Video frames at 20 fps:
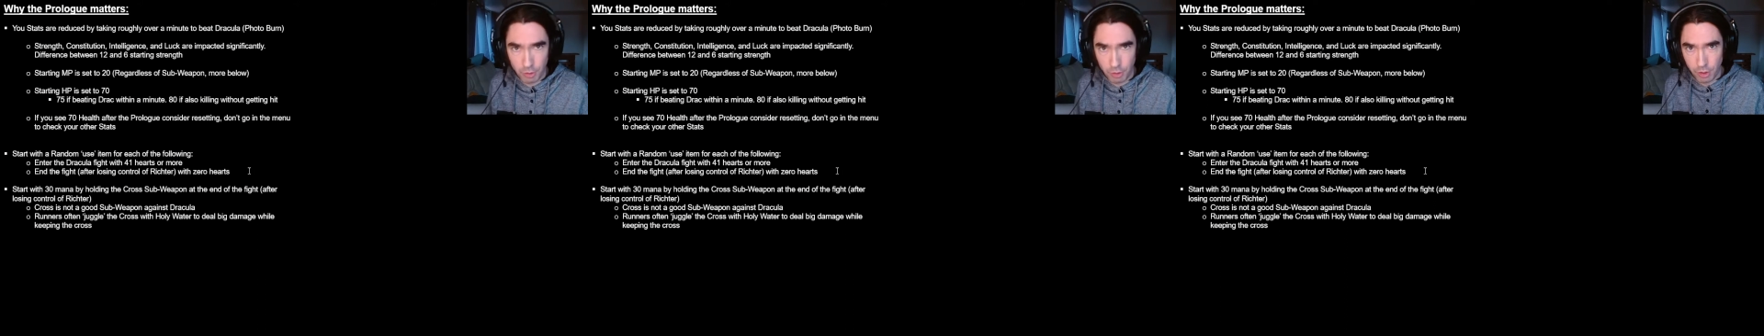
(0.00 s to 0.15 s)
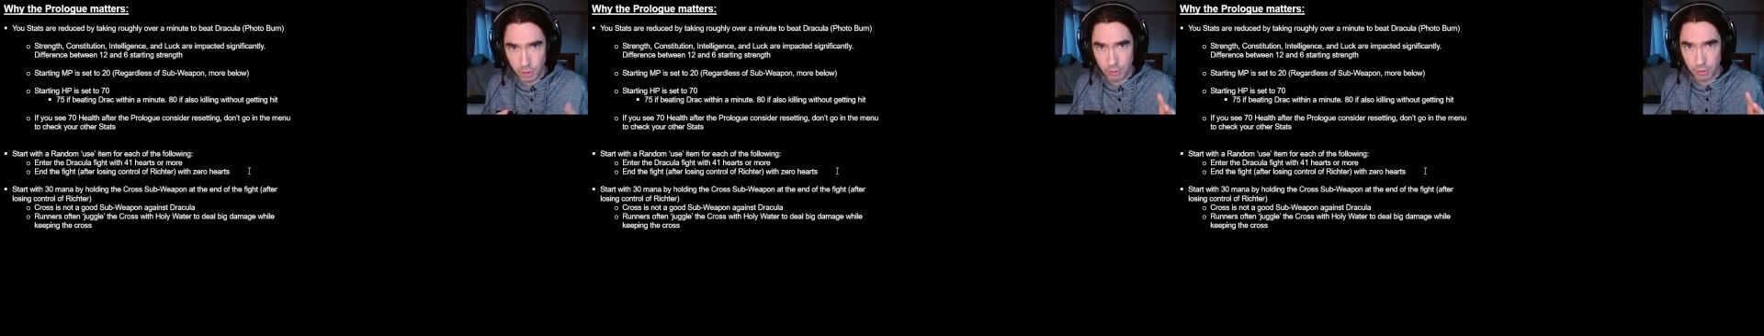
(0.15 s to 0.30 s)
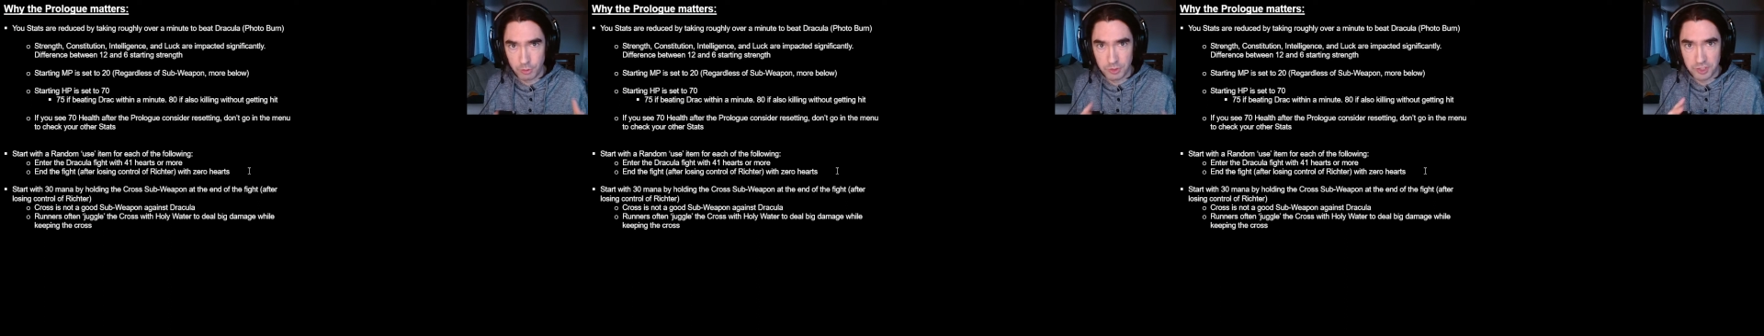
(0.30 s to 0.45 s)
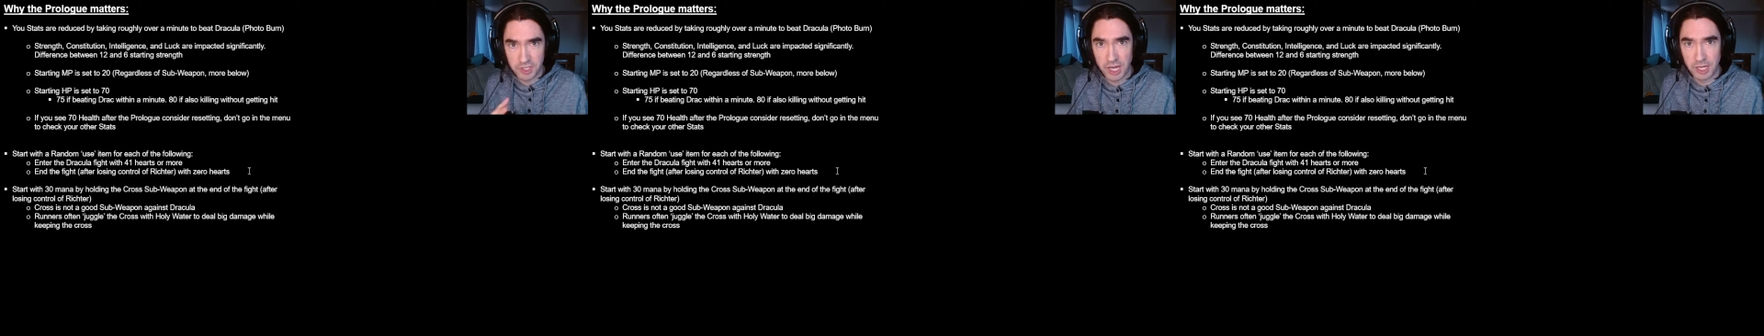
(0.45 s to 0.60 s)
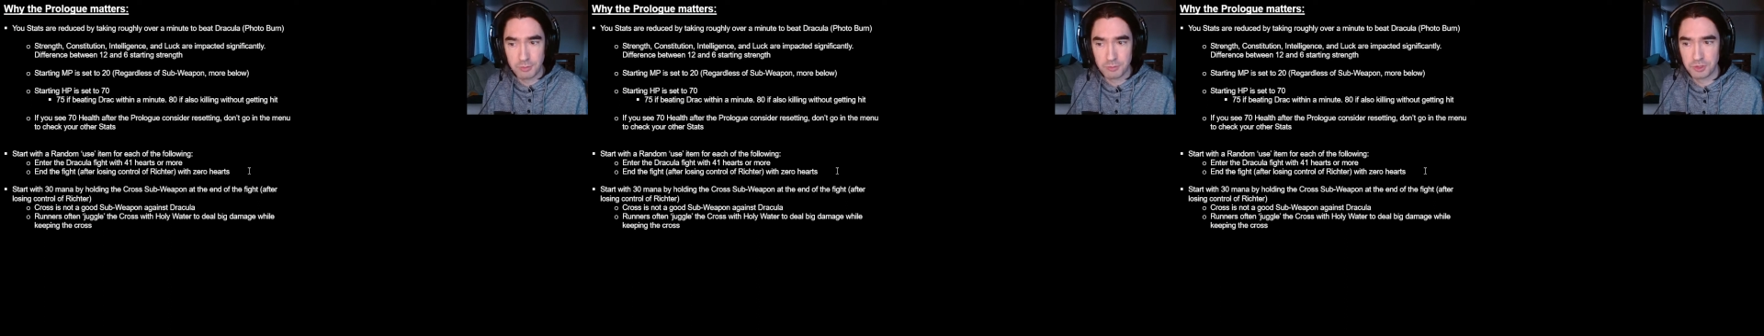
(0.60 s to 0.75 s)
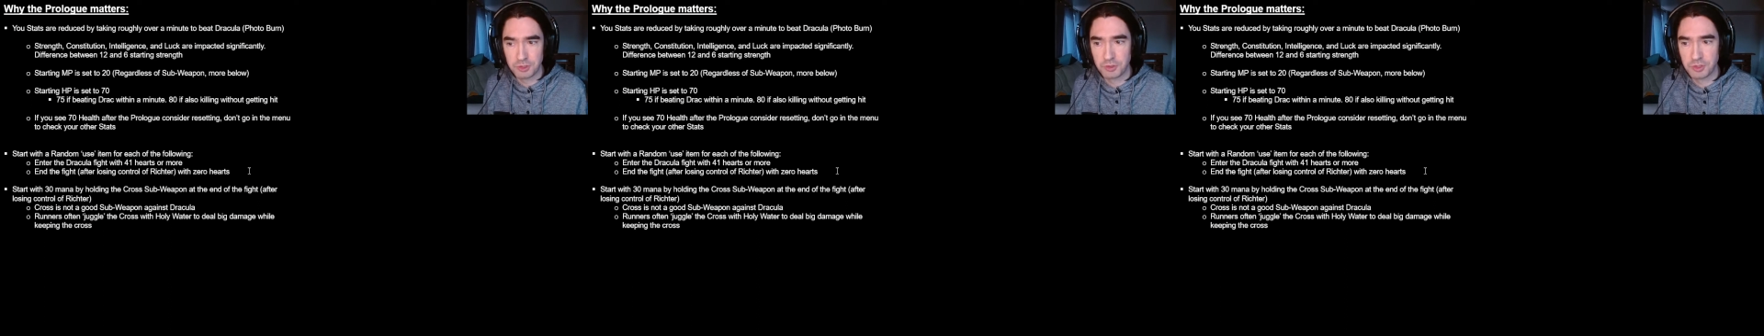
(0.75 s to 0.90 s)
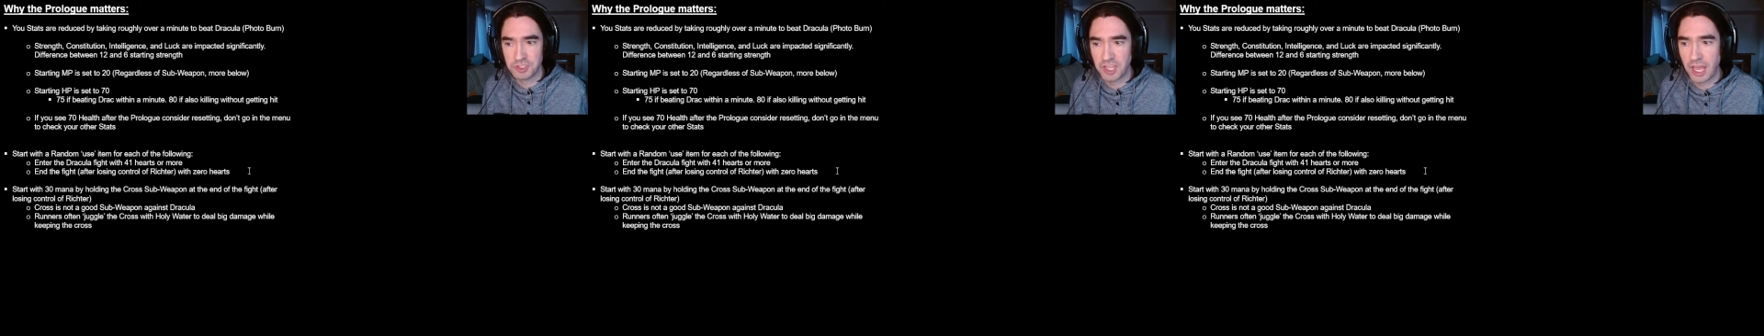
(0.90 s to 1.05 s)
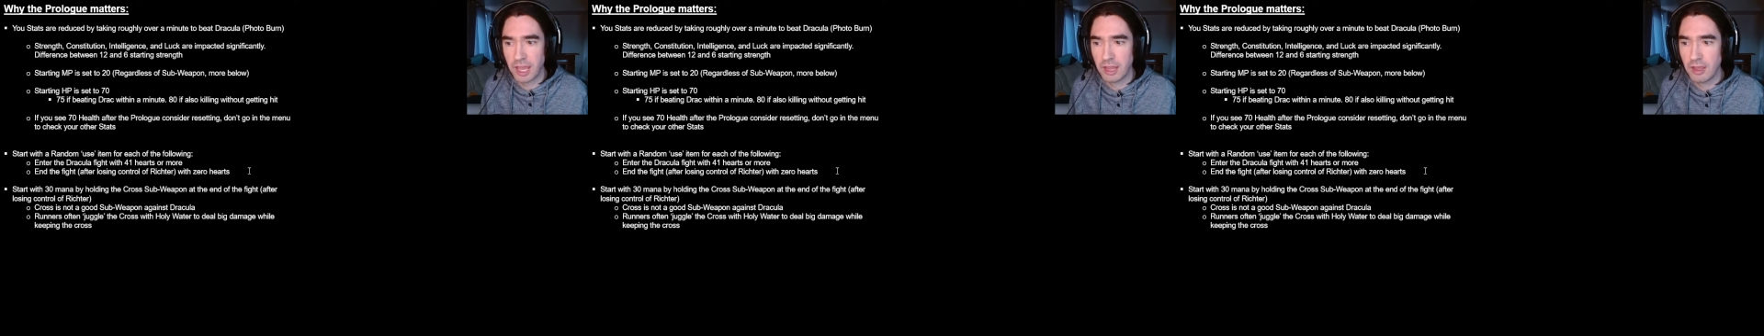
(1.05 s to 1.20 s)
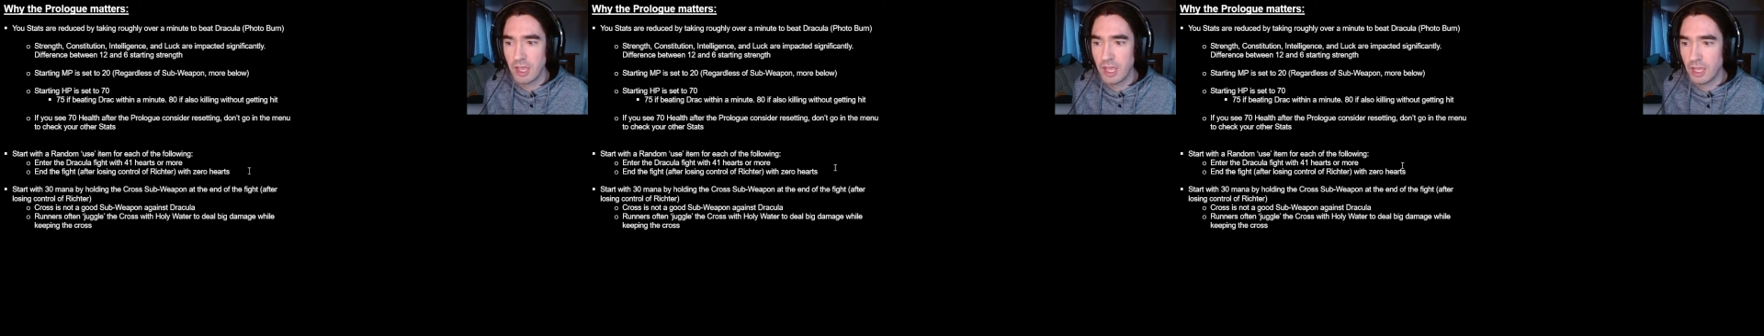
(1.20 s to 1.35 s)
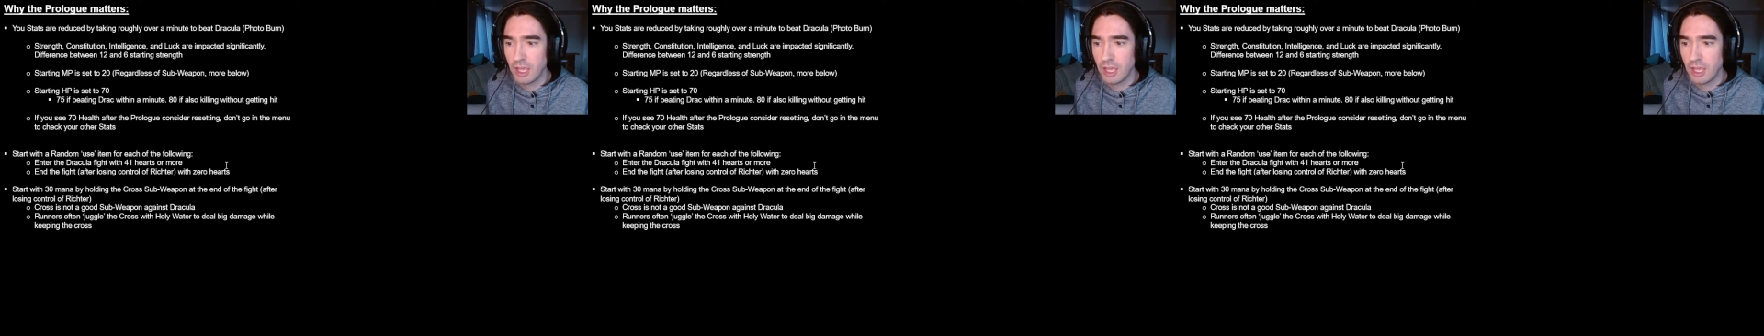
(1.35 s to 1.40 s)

although those items are set.